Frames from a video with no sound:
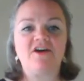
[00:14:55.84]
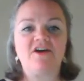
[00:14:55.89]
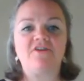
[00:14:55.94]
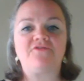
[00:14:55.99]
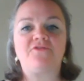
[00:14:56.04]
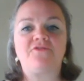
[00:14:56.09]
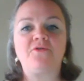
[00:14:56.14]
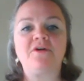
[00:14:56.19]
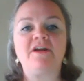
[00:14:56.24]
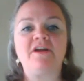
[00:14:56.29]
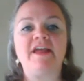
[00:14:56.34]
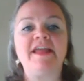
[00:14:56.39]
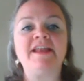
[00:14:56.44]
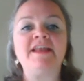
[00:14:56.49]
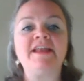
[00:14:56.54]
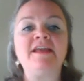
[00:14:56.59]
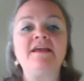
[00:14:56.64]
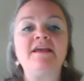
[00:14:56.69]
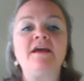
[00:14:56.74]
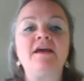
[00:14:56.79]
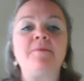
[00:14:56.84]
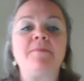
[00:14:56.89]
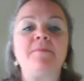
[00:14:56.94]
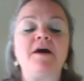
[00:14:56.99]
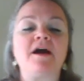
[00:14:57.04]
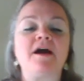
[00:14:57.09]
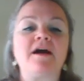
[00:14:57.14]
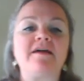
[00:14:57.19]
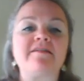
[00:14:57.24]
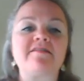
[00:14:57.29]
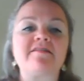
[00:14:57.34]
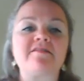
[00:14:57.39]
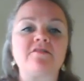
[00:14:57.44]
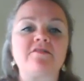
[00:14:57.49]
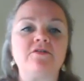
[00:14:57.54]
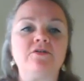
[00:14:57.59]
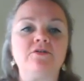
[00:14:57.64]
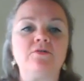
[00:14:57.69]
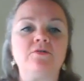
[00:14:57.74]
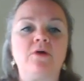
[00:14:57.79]
For any among us
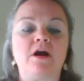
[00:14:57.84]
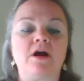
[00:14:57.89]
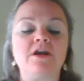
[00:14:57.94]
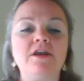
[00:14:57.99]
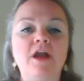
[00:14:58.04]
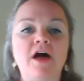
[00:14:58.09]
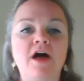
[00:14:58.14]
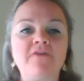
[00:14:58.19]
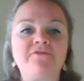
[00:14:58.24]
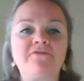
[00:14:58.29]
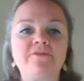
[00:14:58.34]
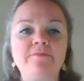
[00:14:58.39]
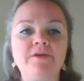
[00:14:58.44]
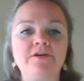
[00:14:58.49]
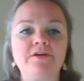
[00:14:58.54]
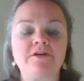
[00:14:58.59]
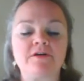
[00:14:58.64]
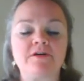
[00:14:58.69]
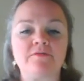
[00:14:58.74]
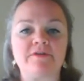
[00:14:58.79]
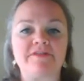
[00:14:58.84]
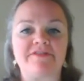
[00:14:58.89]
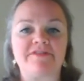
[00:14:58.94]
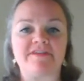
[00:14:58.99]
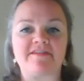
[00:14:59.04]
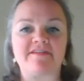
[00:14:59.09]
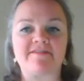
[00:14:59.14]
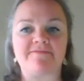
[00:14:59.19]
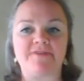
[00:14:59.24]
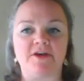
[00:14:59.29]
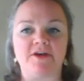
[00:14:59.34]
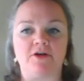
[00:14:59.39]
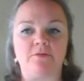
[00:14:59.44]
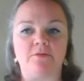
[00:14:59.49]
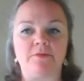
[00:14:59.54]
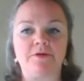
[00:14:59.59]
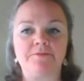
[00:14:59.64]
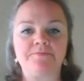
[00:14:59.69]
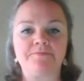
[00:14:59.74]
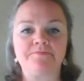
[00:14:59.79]
who are not familiar with this
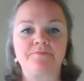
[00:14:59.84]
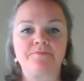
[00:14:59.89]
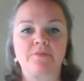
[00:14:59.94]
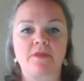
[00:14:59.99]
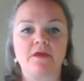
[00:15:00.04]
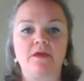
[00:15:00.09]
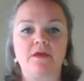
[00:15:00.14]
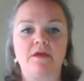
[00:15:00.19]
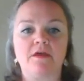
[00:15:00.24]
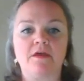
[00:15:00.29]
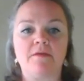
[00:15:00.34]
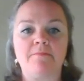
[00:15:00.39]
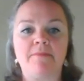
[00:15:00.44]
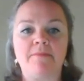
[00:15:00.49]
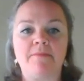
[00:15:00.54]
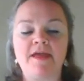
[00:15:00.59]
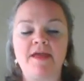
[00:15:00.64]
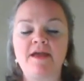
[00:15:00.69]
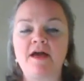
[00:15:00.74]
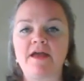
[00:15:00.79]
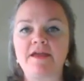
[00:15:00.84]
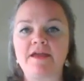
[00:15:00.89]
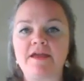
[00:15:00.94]
film, may I